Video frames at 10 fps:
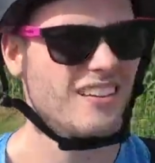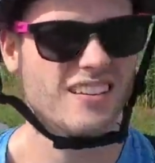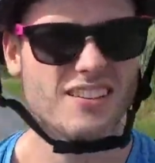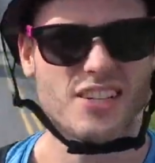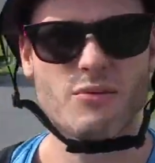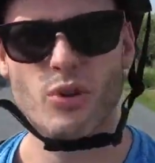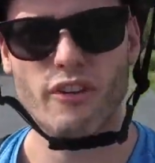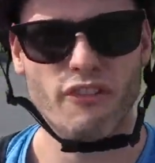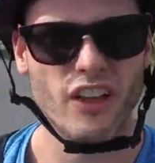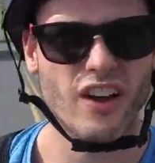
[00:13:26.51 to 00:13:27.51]
Didn't really
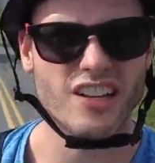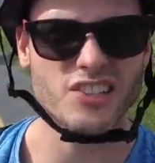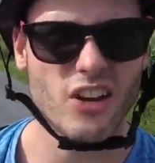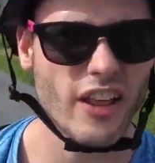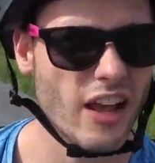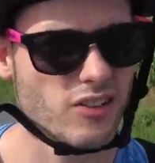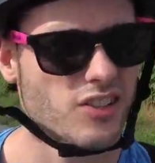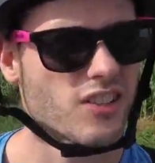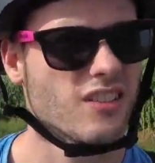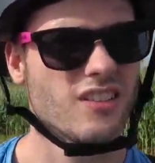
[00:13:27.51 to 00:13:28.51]
feel any
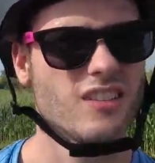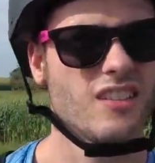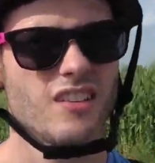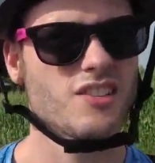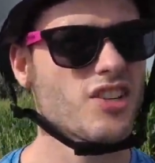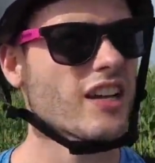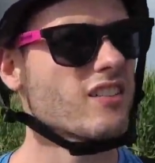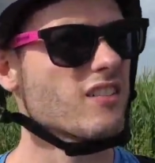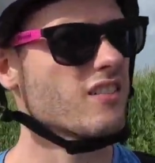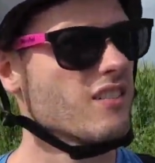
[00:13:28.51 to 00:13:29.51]
slowdowns. Let's check
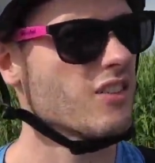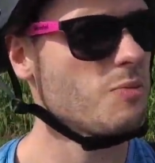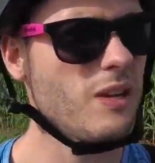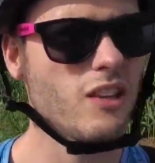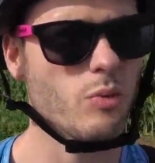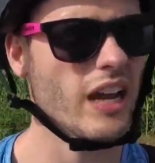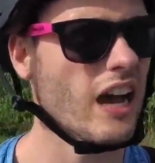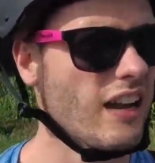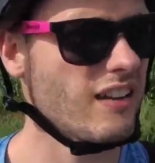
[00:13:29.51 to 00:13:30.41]
the speed that we got.